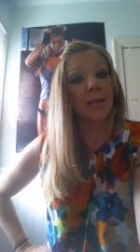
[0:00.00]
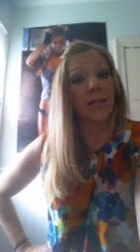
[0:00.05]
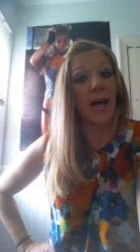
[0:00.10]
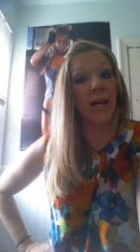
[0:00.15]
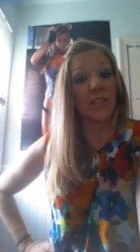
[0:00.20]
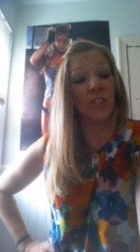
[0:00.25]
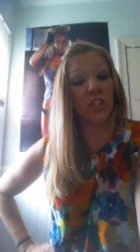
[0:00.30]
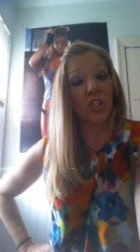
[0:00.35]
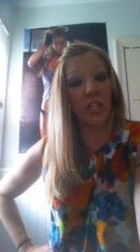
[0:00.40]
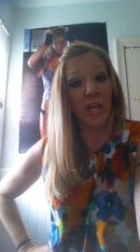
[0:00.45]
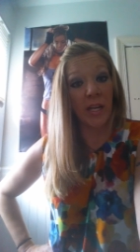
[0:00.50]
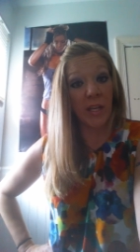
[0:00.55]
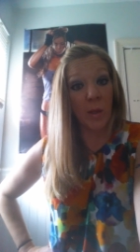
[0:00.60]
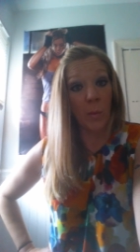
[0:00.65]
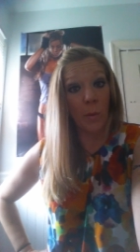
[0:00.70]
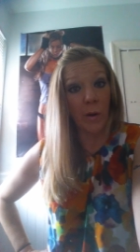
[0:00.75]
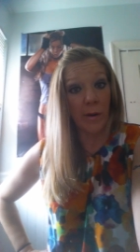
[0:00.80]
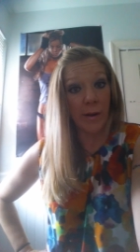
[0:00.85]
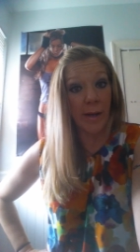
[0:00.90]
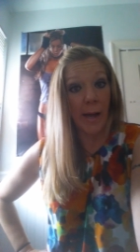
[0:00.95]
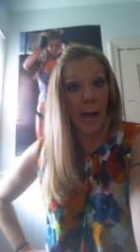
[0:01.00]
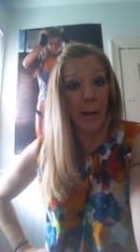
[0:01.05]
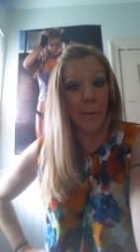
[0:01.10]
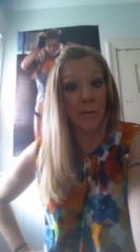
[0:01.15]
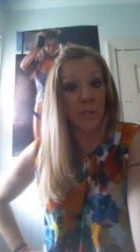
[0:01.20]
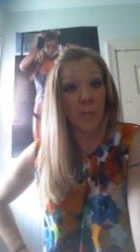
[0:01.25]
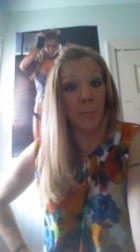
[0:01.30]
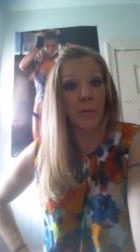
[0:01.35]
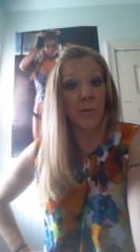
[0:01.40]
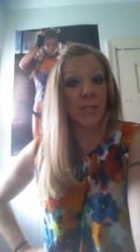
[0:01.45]
last January, I
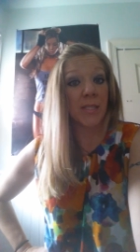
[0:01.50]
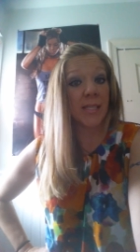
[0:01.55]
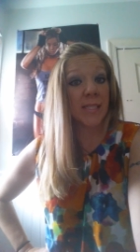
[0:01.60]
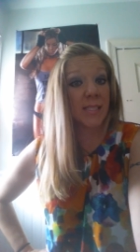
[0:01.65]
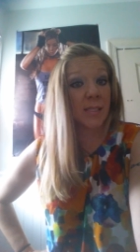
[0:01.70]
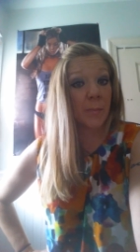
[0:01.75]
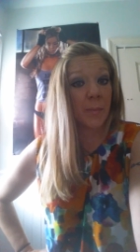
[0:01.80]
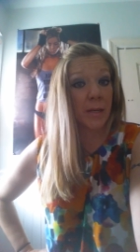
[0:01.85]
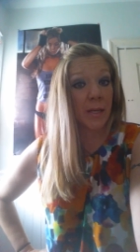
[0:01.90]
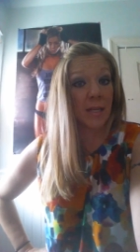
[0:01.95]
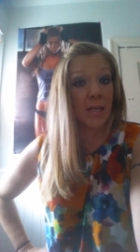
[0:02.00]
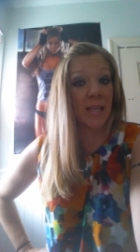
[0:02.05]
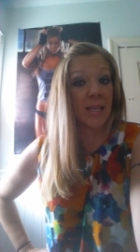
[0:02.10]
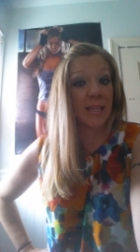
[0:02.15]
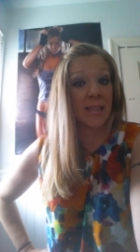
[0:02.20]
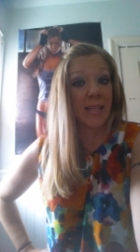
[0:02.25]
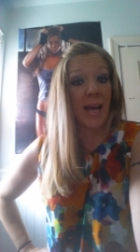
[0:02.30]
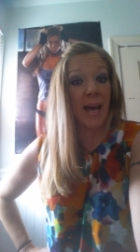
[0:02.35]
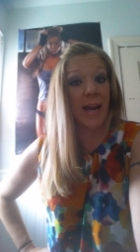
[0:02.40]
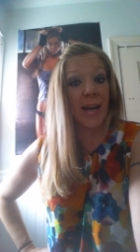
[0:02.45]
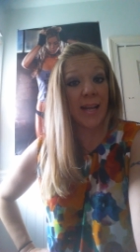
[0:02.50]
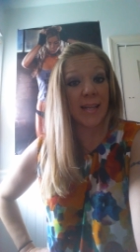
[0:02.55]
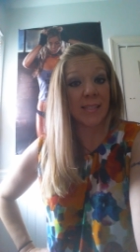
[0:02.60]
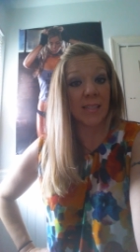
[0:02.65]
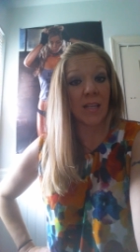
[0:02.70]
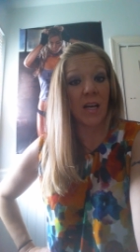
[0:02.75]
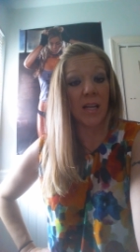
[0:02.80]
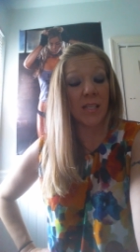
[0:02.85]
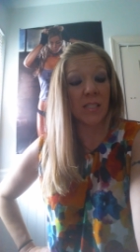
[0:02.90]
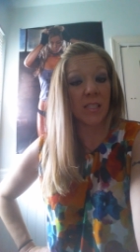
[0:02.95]
was a participant in that as
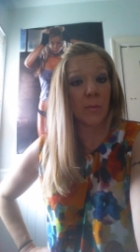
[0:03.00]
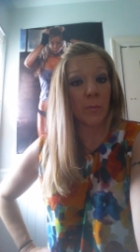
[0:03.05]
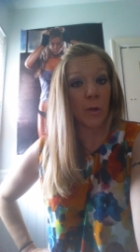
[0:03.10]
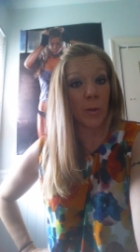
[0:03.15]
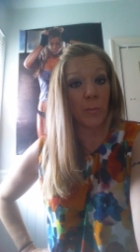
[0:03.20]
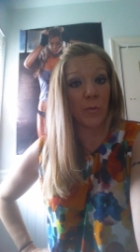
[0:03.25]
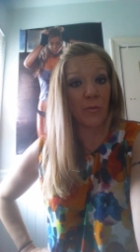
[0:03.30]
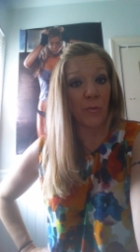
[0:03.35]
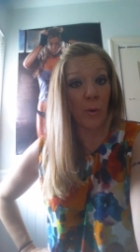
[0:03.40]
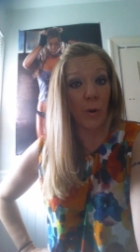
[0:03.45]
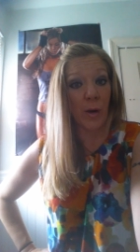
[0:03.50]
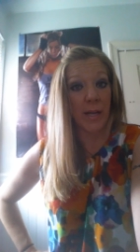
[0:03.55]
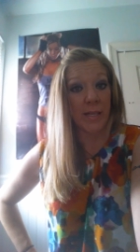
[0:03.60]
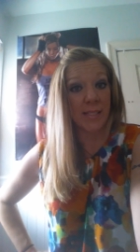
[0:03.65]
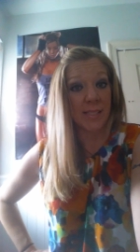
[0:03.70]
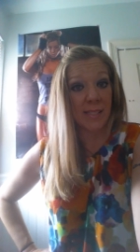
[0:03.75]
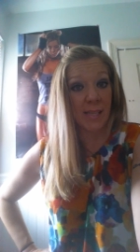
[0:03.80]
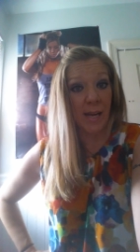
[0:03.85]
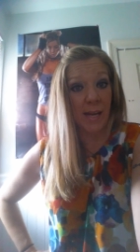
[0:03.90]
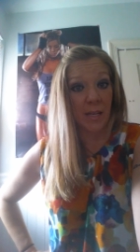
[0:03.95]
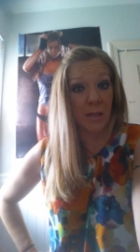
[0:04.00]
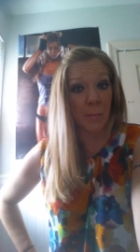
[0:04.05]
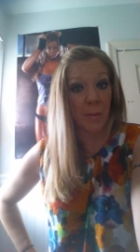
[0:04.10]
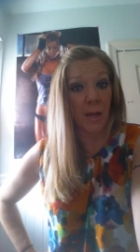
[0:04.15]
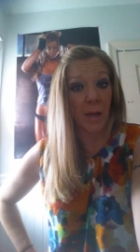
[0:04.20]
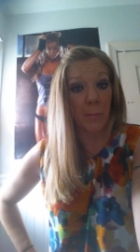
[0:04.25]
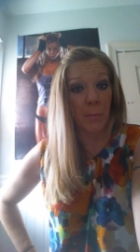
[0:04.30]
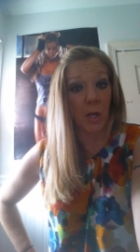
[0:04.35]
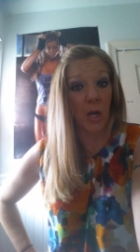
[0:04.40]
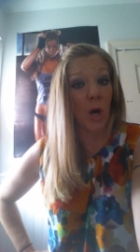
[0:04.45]
a customer before I decided to
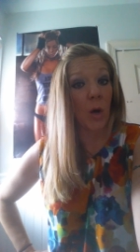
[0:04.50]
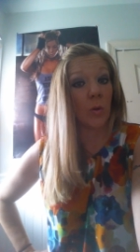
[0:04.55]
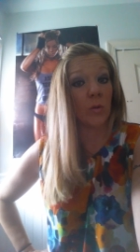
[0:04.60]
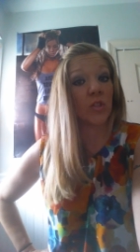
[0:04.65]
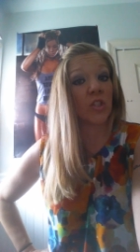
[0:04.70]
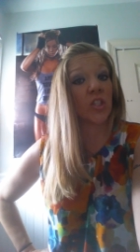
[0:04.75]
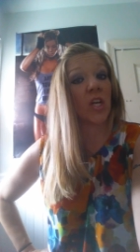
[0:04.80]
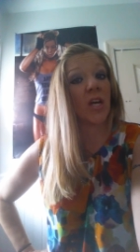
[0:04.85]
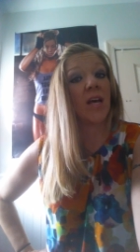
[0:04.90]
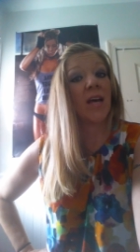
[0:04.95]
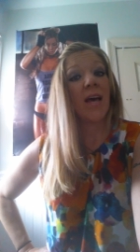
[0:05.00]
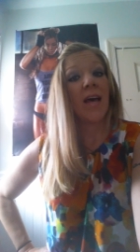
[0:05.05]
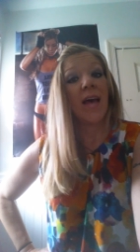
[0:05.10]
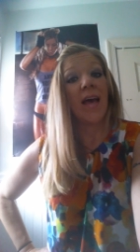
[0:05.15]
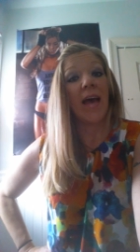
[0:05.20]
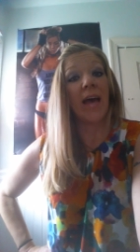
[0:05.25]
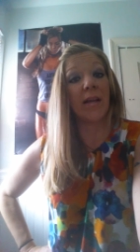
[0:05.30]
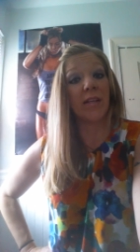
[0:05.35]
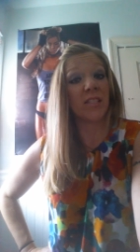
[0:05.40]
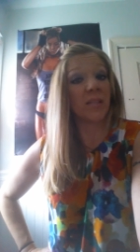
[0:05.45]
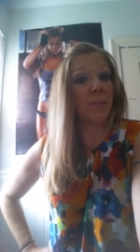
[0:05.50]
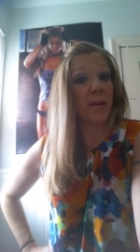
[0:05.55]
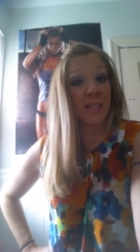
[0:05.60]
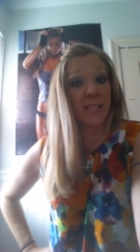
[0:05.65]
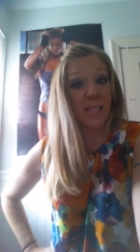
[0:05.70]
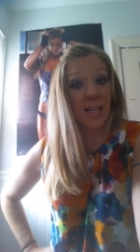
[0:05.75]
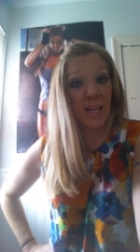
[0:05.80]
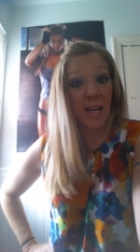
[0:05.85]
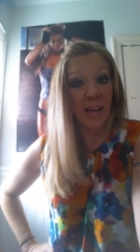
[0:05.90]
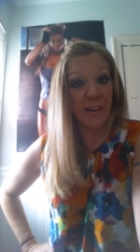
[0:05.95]
become a coach. And it was the
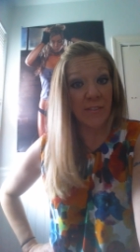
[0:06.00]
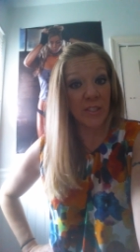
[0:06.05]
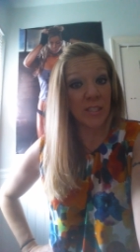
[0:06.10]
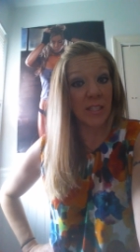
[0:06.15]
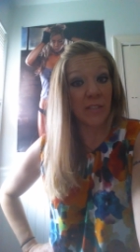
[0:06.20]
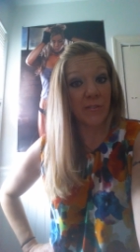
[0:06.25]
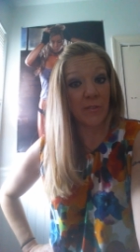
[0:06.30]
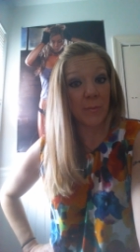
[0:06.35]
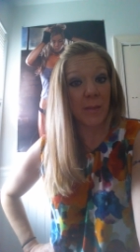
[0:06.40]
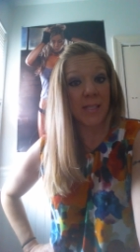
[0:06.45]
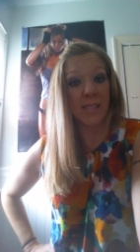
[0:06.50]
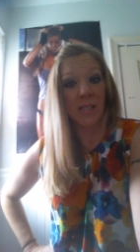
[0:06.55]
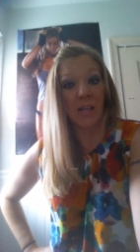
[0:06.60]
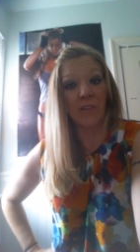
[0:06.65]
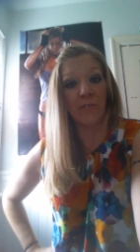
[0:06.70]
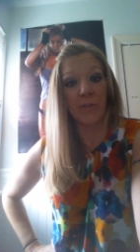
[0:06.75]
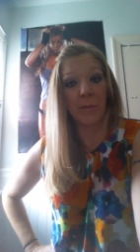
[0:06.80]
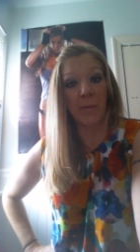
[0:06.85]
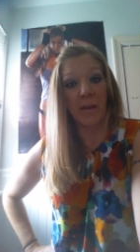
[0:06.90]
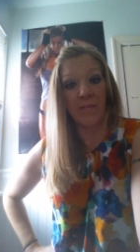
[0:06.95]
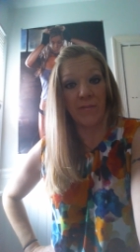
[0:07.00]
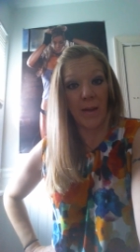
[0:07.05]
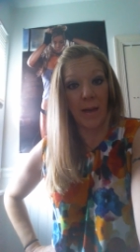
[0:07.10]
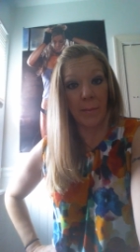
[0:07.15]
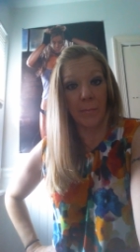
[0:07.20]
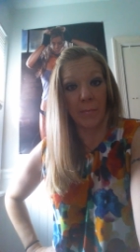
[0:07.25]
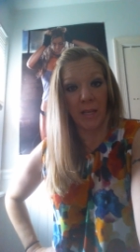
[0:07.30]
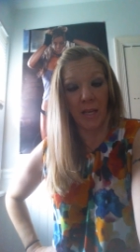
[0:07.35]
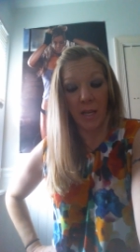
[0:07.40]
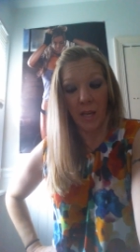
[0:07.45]
best thing I ever did for myself and my
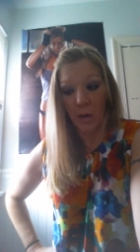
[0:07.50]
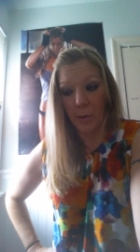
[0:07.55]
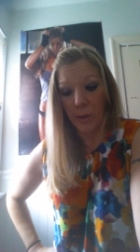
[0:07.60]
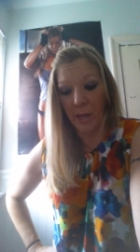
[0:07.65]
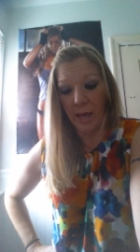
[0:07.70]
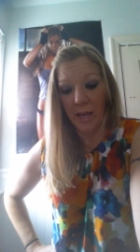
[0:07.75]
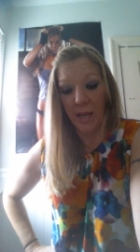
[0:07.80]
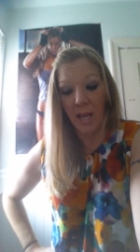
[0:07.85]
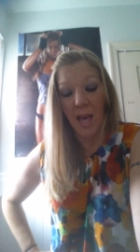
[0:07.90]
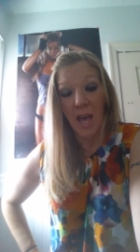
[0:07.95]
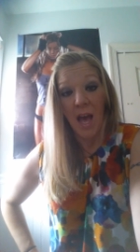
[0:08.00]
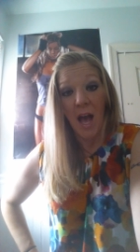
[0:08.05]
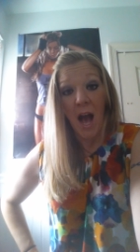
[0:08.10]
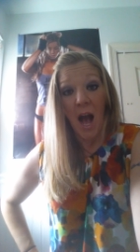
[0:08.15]
family, okay?